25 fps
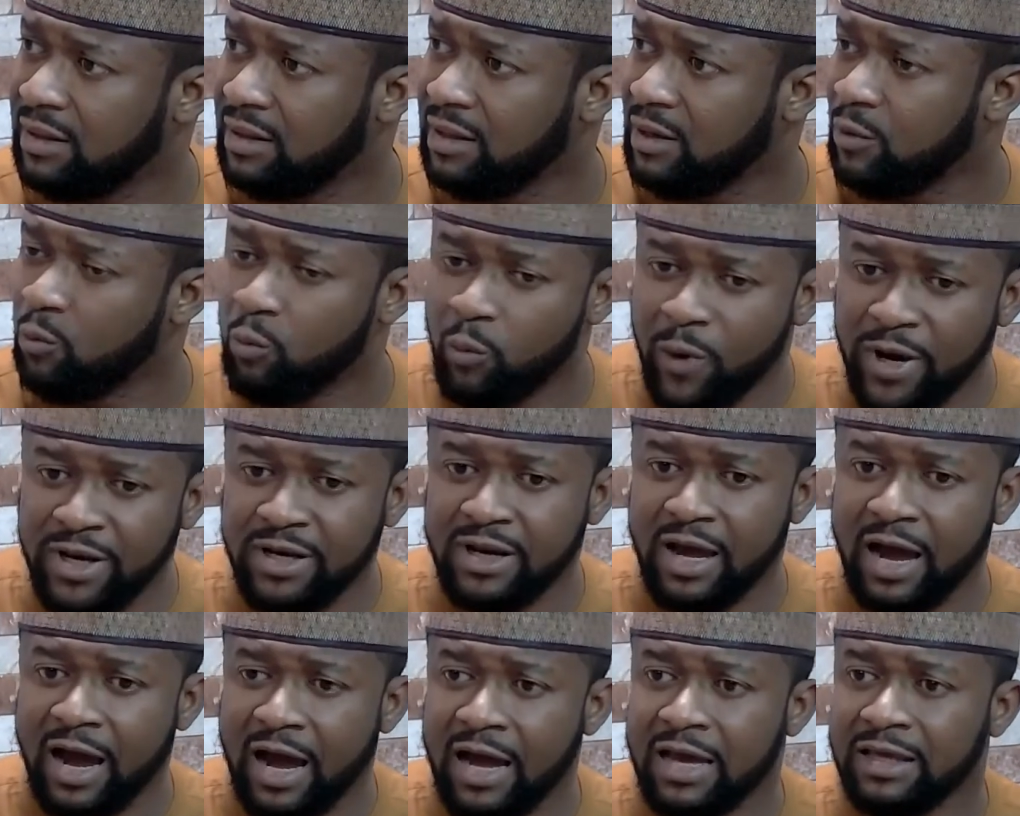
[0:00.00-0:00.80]

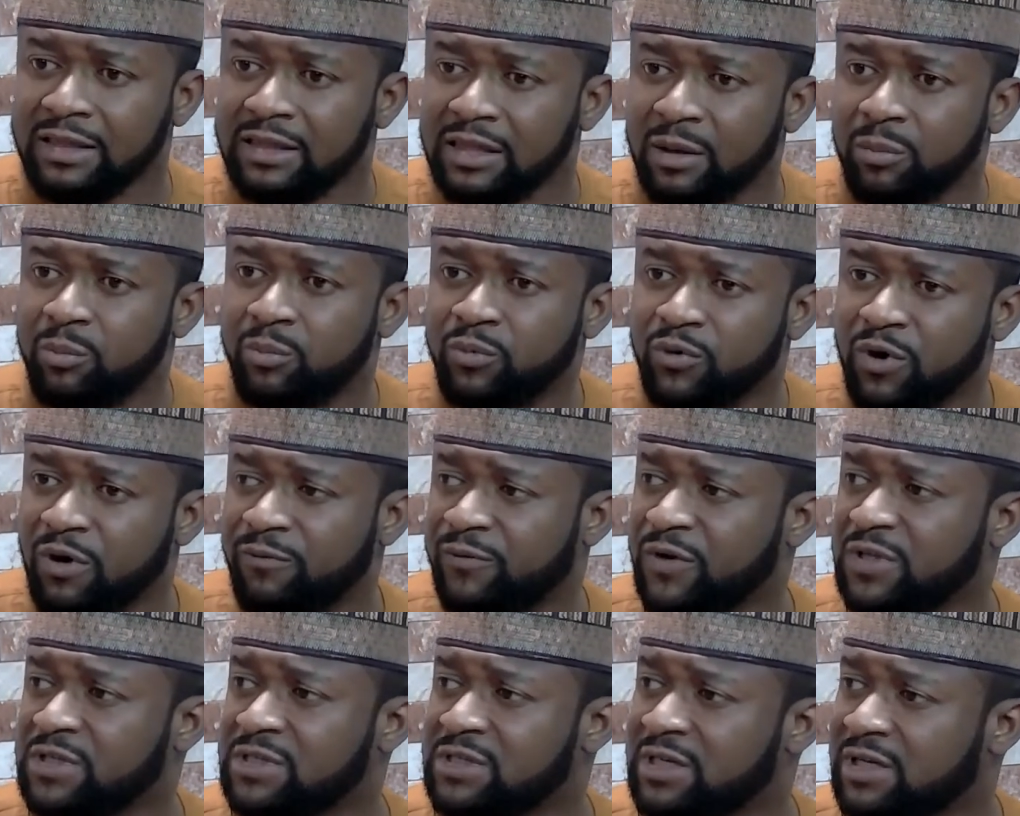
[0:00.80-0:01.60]
When the
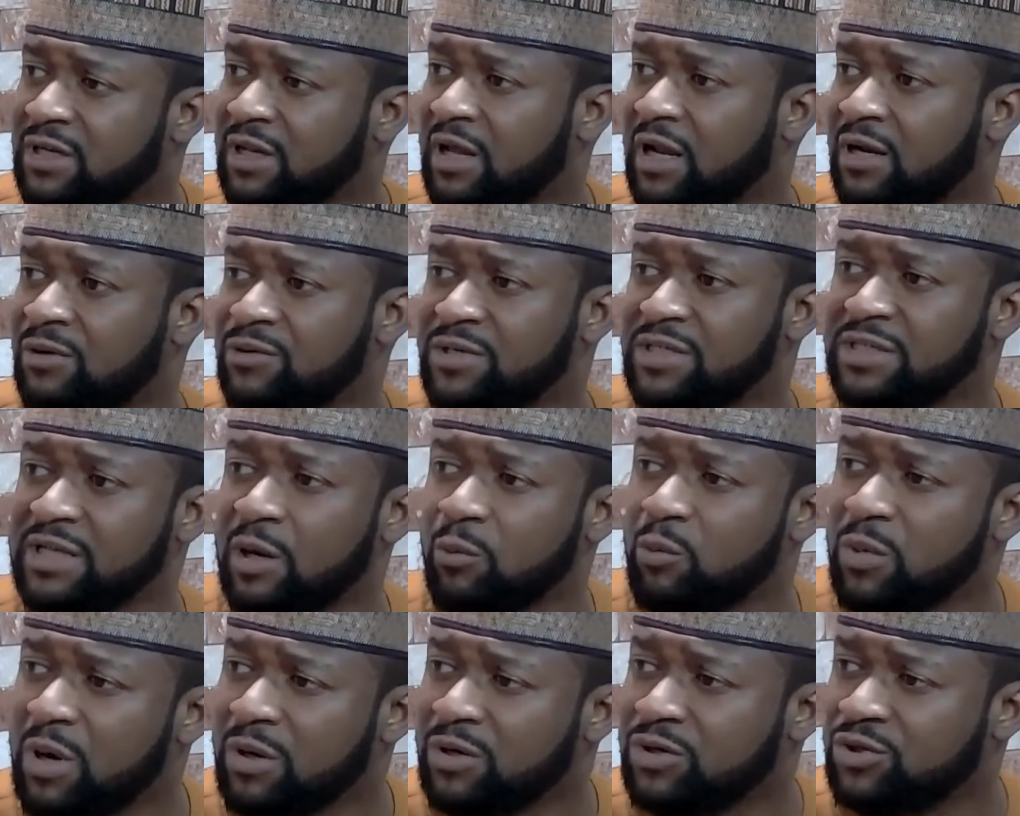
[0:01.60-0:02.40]
Prophet sallallahu alaihi wasallam that
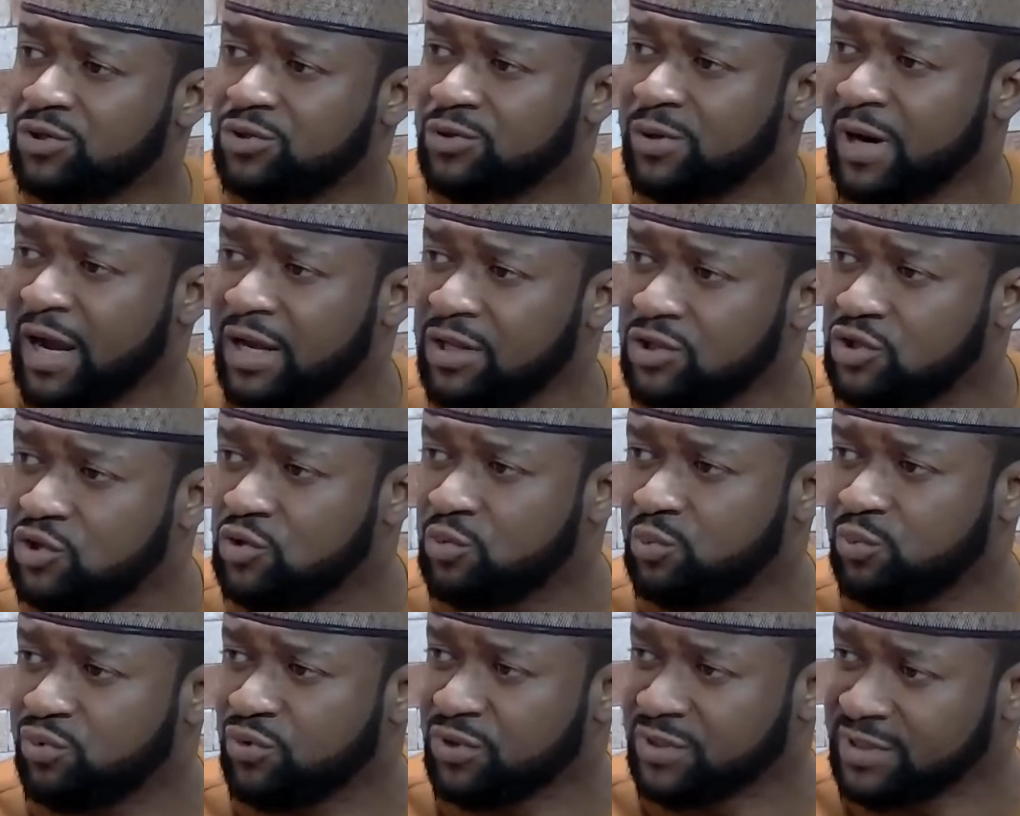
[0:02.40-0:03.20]
we are trying to
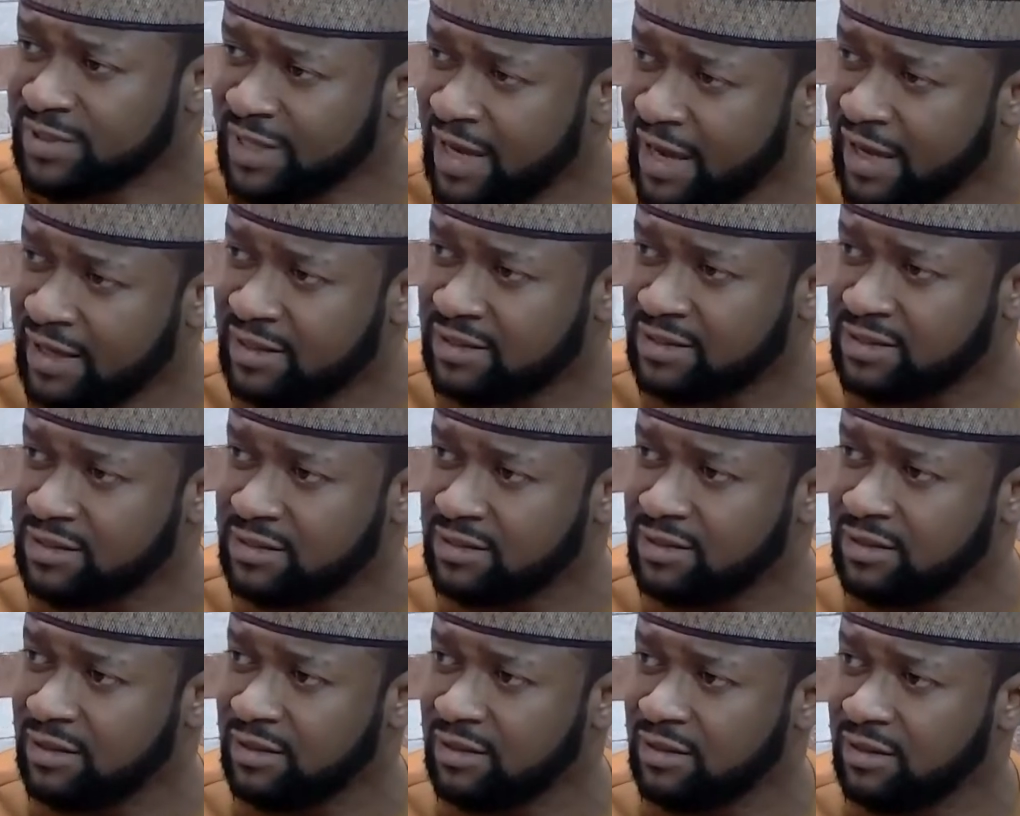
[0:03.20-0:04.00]
protect
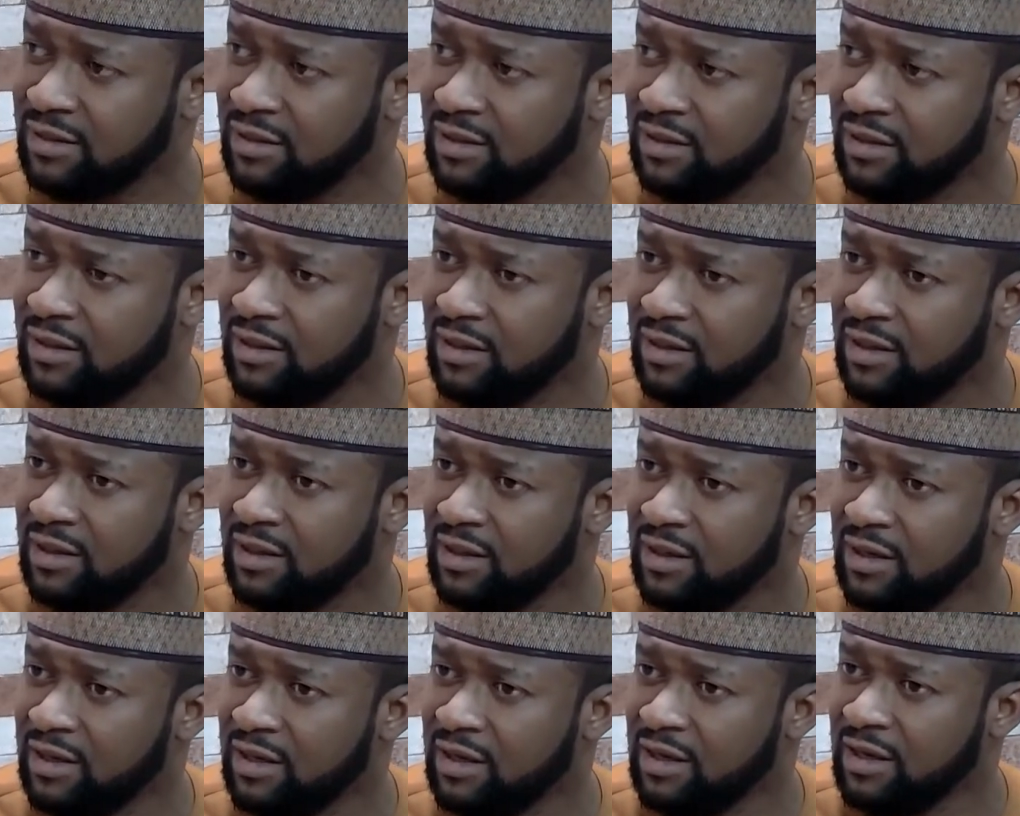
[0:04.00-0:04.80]

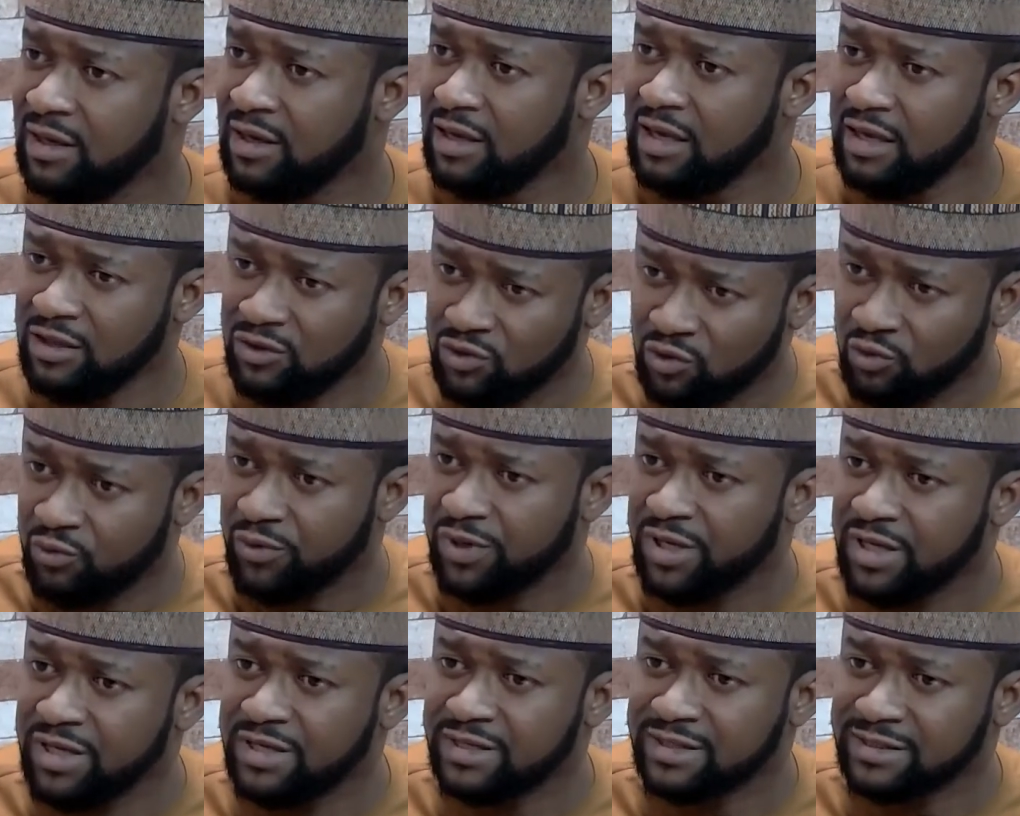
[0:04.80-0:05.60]

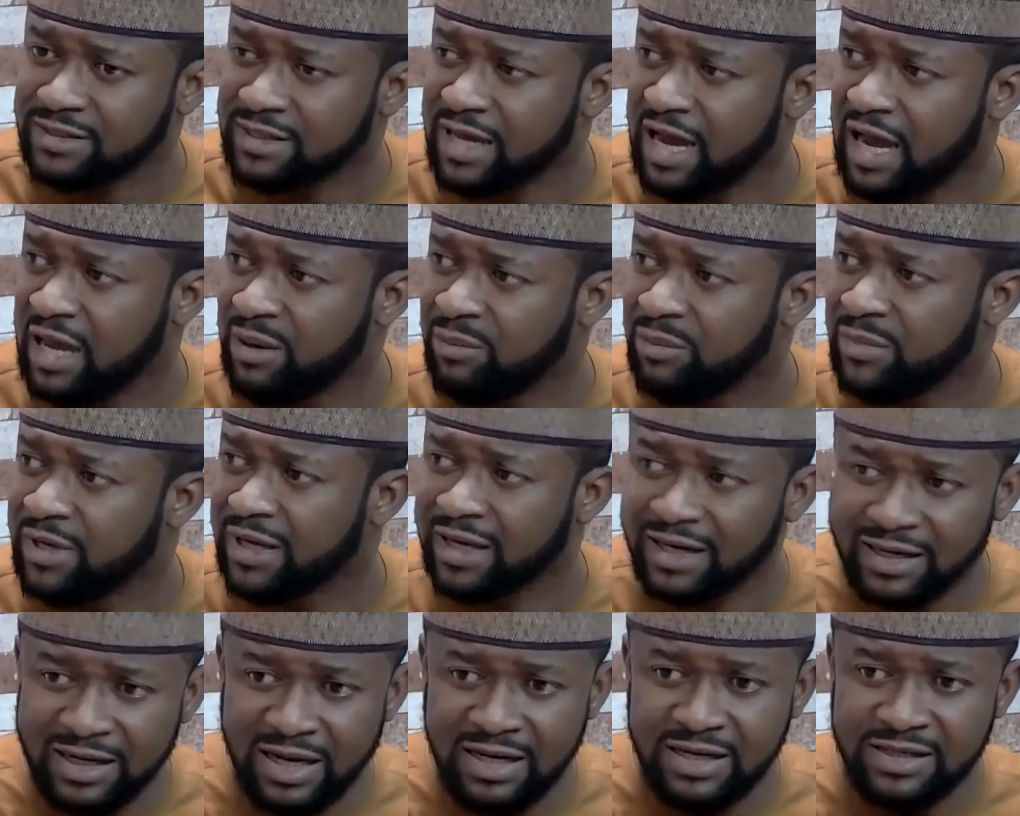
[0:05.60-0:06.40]
during his time
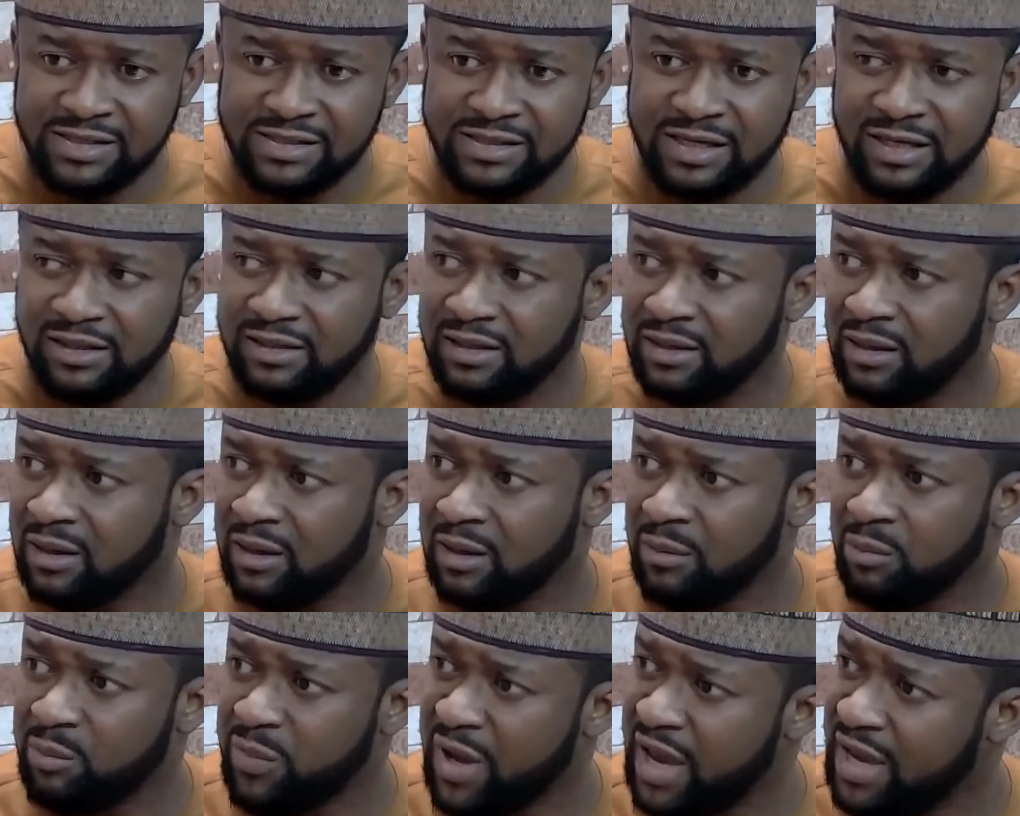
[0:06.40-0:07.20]
clearly said
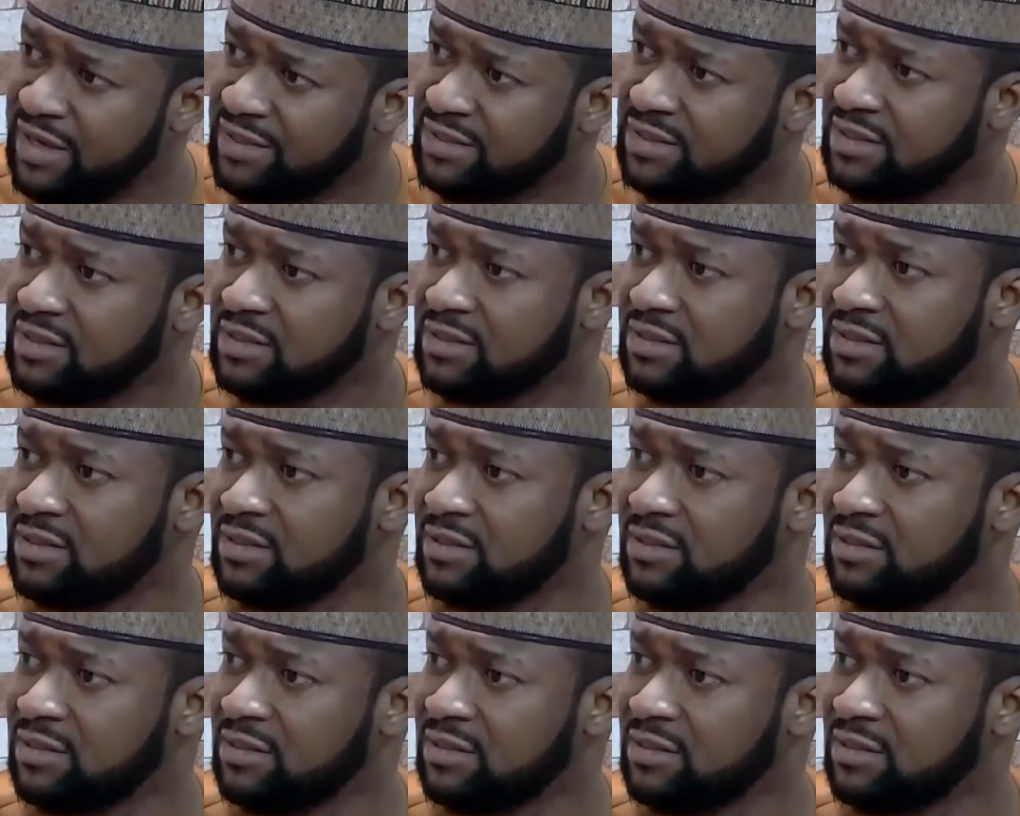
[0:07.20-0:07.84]
patience.